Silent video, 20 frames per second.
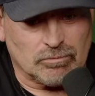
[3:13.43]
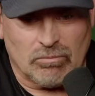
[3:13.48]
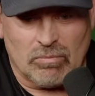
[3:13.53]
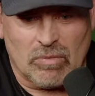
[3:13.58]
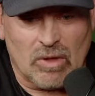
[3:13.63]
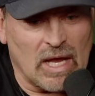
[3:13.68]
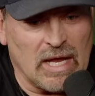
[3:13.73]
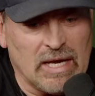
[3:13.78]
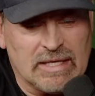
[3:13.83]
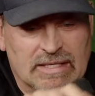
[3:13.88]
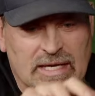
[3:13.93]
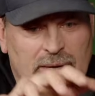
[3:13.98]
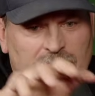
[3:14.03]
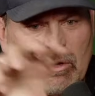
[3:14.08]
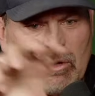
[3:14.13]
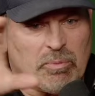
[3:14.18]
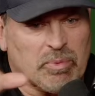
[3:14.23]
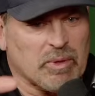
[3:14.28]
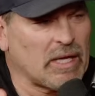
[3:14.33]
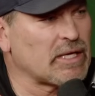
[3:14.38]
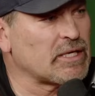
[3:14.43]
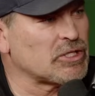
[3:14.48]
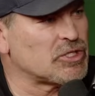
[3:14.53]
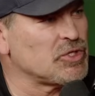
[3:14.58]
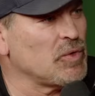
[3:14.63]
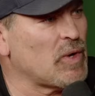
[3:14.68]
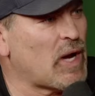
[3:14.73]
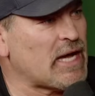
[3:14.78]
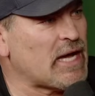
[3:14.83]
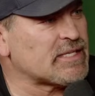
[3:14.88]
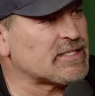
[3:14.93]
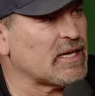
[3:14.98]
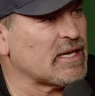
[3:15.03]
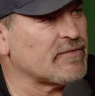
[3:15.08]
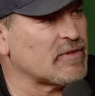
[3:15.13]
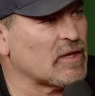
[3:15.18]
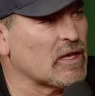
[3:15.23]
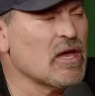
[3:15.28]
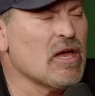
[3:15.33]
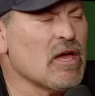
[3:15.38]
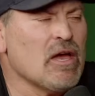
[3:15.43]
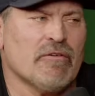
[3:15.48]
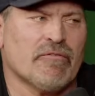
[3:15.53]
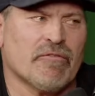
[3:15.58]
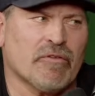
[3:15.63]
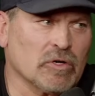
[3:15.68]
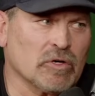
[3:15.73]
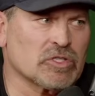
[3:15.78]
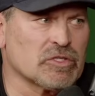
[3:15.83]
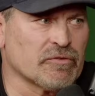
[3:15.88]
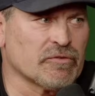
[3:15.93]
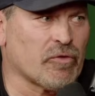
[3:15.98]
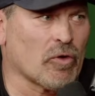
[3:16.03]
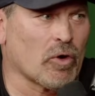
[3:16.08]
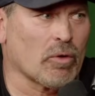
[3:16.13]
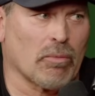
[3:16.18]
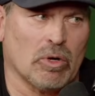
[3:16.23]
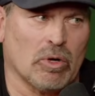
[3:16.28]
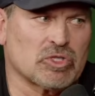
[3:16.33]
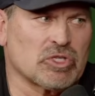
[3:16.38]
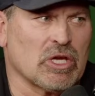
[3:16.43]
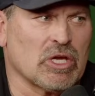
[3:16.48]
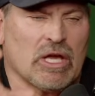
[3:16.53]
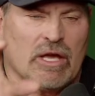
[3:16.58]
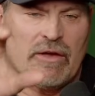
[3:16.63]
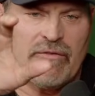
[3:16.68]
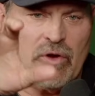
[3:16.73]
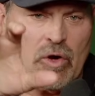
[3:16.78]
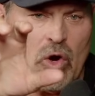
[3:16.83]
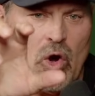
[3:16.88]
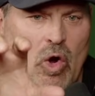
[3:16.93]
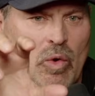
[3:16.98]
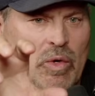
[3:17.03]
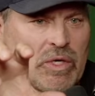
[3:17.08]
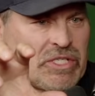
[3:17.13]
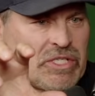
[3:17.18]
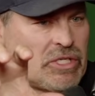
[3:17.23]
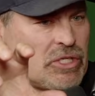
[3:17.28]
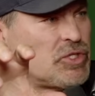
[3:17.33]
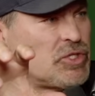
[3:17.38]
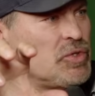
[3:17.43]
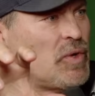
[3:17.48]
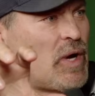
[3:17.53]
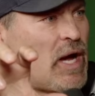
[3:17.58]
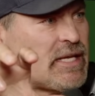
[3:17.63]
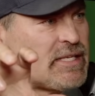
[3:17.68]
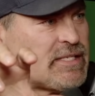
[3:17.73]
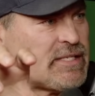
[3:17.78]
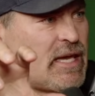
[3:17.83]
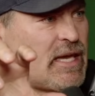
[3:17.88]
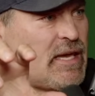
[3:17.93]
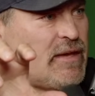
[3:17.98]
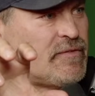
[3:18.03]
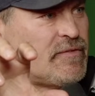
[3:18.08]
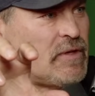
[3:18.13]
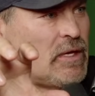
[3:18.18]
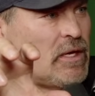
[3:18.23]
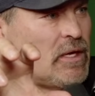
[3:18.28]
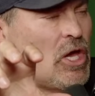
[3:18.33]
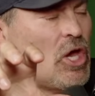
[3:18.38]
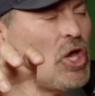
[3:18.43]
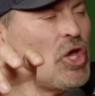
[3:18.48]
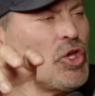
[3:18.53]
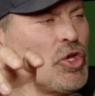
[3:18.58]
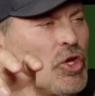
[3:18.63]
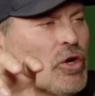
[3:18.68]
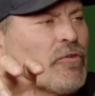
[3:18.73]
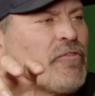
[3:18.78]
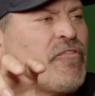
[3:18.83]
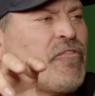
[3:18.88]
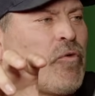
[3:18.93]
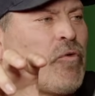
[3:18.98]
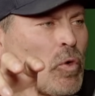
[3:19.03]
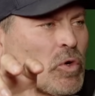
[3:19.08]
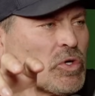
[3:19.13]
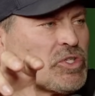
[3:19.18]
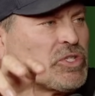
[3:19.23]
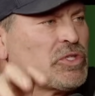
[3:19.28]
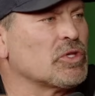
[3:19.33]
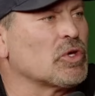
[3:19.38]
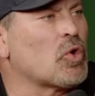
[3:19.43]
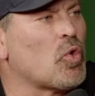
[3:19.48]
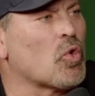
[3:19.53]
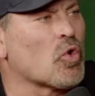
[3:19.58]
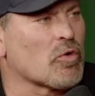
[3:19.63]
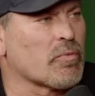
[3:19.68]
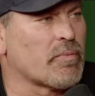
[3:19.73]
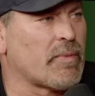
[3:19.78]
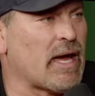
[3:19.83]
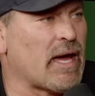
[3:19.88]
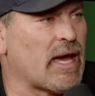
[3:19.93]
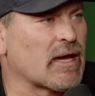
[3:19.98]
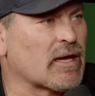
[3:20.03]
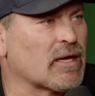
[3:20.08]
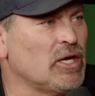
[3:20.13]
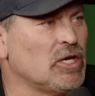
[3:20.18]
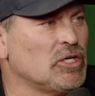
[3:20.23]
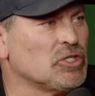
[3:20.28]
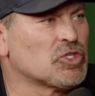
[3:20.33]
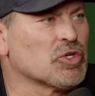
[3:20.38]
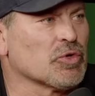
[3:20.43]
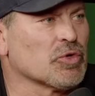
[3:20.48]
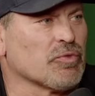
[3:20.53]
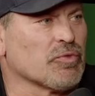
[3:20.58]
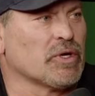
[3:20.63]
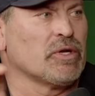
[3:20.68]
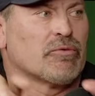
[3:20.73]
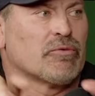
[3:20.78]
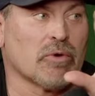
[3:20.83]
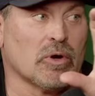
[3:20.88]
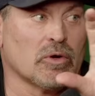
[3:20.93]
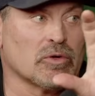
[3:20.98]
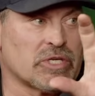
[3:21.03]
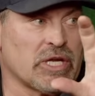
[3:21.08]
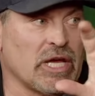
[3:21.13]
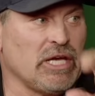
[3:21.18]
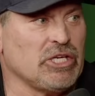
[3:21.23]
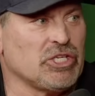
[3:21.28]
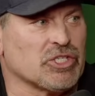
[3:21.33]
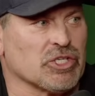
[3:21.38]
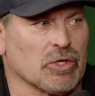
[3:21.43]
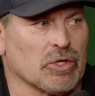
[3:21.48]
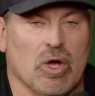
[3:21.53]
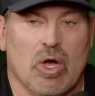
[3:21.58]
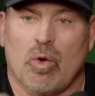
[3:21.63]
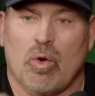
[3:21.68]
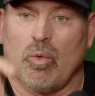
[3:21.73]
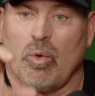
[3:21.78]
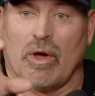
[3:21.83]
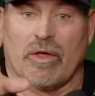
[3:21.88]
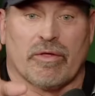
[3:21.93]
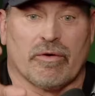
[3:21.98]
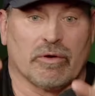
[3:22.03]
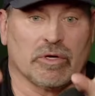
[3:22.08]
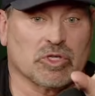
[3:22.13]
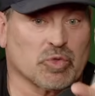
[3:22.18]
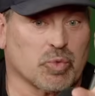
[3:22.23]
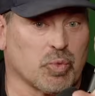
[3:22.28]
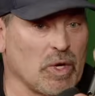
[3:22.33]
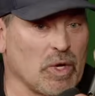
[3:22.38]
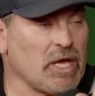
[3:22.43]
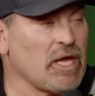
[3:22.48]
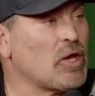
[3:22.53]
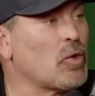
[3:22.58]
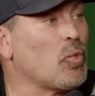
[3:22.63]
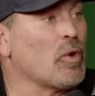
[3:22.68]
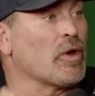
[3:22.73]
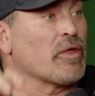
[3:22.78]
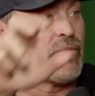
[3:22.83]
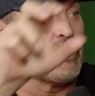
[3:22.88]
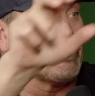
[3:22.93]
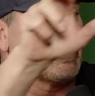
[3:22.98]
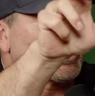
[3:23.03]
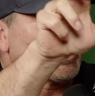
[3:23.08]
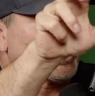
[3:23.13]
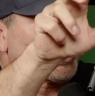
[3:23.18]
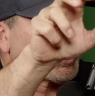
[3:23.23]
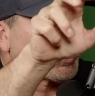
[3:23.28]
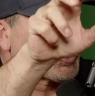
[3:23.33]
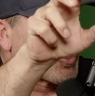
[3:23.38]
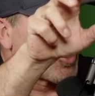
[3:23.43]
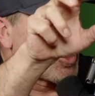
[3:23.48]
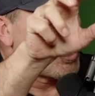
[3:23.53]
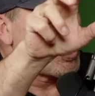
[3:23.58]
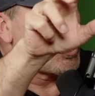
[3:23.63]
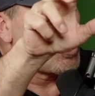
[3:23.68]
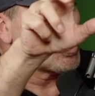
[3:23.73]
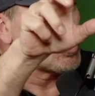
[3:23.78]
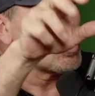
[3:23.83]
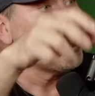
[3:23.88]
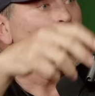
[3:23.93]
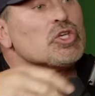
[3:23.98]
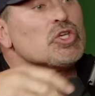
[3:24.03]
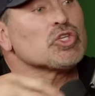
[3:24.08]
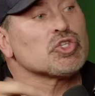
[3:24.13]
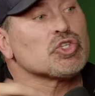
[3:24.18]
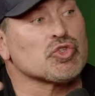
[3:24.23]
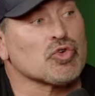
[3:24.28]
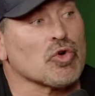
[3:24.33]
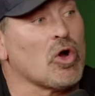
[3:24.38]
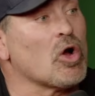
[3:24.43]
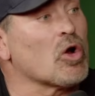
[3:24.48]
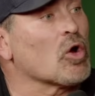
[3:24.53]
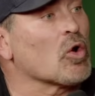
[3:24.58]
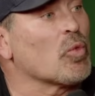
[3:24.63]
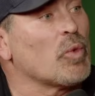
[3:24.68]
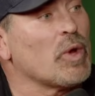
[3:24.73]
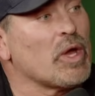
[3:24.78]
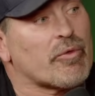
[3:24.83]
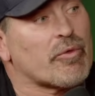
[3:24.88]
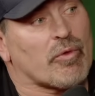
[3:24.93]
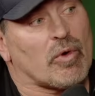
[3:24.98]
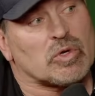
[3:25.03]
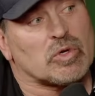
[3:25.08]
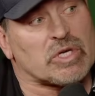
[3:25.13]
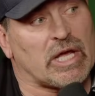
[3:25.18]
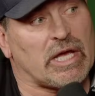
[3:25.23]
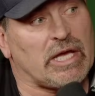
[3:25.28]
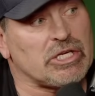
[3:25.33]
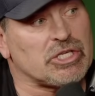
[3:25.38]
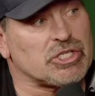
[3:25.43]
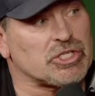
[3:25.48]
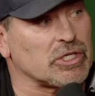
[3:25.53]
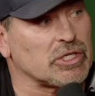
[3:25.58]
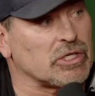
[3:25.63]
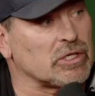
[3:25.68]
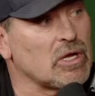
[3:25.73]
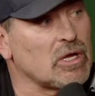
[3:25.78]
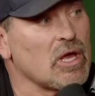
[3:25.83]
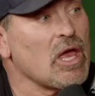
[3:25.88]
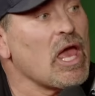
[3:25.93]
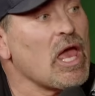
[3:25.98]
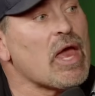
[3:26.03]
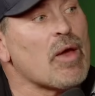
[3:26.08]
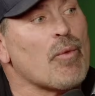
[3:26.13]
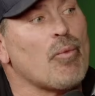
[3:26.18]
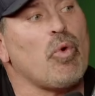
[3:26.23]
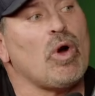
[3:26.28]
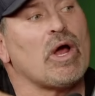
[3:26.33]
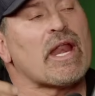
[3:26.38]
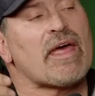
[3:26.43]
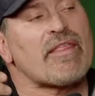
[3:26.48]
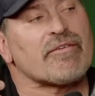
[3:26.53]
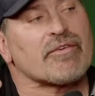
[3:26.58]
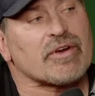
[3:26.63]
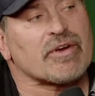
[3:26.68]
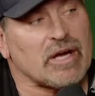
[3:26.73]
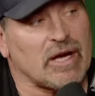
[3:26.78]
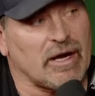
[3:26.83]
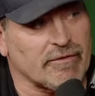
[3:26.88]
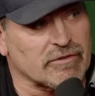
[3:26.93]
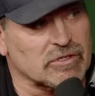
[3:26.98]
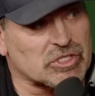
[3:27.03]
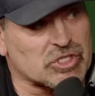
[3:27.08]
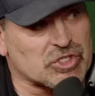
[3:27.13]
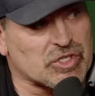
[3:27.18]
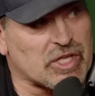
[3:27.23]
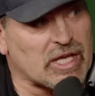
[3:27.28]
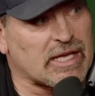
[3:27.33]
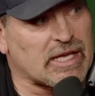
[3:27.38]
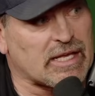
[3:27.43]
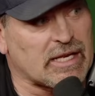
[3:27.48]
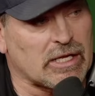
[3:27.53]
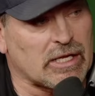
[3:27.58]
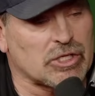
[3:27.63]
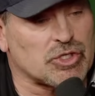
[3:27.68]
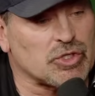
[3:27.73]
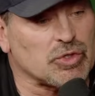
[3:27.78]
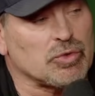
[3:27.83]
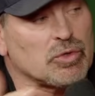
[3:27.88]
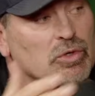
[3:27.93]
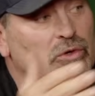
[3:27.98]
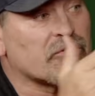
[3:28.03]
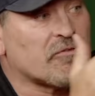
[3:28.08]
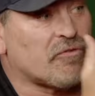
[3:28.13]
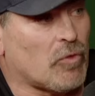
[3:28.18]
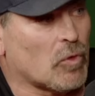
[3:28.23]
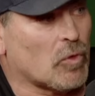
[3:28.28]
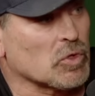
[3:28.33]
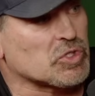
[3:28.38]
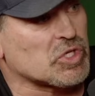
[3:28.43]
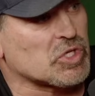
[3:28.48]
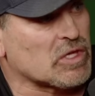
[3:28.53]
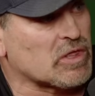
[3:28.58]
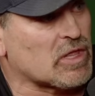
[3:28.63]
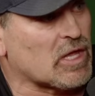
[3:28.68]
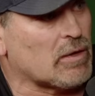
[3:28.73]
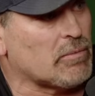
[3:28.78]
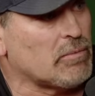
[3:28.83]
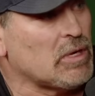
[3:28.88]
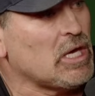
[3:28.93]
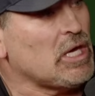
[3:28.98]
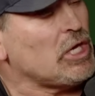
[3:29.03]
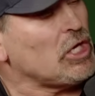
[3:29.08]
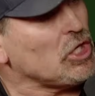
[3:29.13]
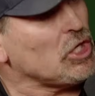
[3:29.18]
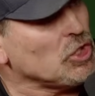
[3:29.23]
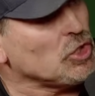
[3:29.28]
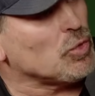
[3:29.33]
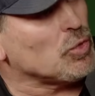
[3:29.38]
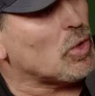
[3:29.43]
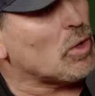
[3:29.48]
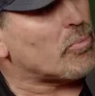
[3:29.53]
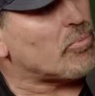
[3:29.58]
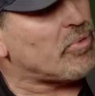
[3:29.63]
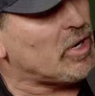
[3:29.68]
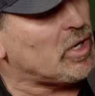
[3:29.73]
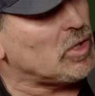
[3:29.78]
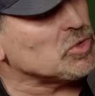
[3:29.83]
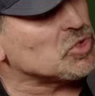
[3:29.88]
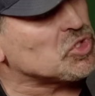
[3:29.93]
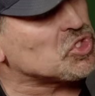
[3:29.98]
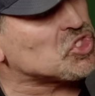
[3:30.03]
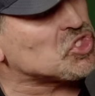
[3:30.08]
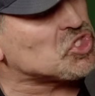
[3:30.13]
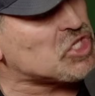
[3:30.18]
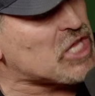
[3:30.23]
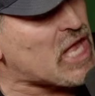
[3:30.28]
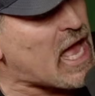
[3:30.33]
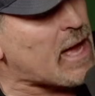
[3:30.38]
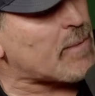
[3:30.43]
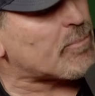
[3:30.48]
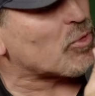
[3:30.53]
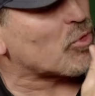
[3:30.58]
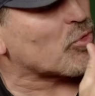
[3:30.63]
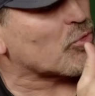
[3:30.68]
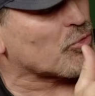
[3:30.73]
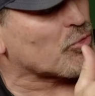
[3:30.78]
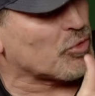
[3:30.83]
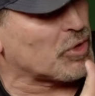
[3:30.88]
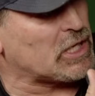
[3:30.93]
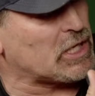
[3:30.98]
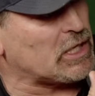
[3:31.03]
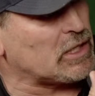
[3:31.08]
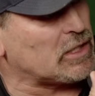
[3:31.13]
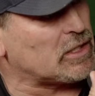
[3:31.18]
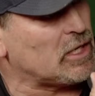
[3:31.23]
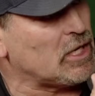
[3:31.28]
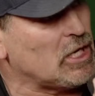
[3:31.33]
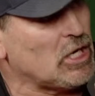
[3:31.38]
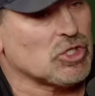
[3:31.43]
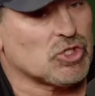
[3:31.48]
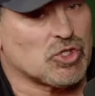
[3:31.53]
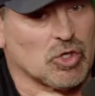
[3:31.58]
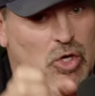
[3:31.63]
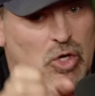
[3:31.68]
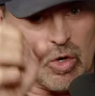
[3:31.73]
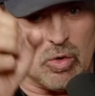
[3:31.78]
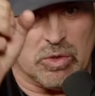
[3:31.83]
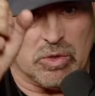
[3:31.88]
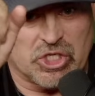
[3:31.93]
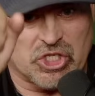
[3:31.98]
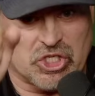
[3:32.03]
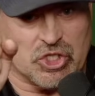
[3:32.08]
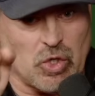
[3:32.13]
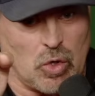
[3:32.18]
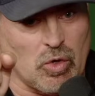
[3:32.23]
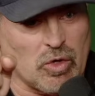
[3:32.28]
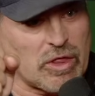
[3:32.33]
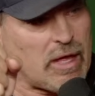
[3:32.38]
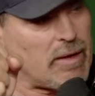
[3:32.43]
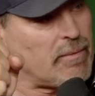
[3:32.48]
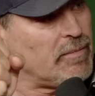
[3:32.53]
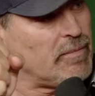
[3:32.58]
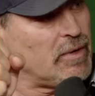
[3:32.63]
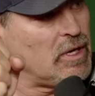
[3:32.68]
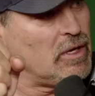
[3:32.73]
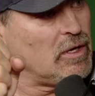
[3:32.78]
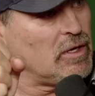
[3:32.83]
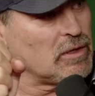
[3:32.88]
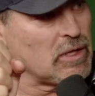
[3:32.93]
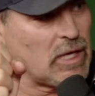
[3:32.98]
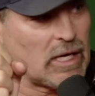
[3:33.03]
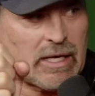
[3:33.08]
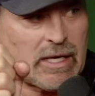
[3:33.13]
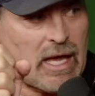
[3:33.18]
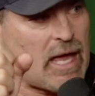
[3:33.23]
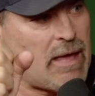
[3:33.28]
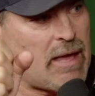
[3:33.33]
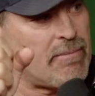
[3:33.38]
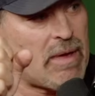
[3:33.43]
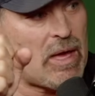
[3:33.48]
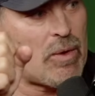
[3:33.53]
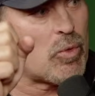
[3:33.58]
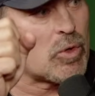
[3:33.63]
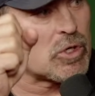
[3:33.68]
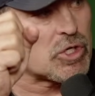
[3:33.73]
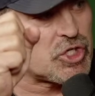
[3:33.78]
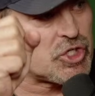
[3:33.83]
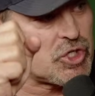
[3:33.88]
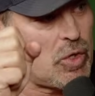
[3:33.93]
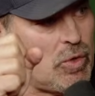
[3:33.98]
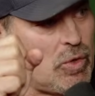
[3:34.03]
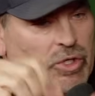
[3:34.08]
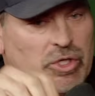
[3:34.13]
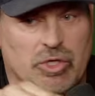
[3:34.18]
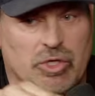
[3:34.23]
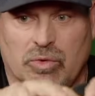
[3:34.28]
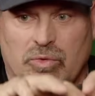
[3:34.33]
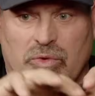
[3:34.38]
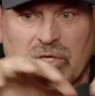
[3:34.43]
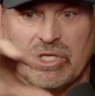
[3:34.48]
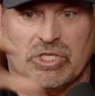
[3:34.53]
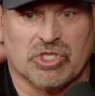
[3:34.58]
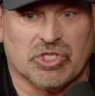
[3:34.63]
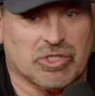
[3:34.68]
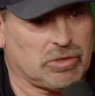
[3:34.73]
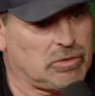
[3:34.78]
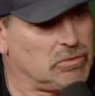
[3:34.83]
Anytime you're playing a too high safety, first and foremost, if you're always in a too high safety, you're forcing the quarterback to read rotation, whether it's weak, whether it's strong or weak rotation, and what other coverages they get into, you're forcing them into a post-snap read. So you're always showing them, like, hey, man, we're showing you this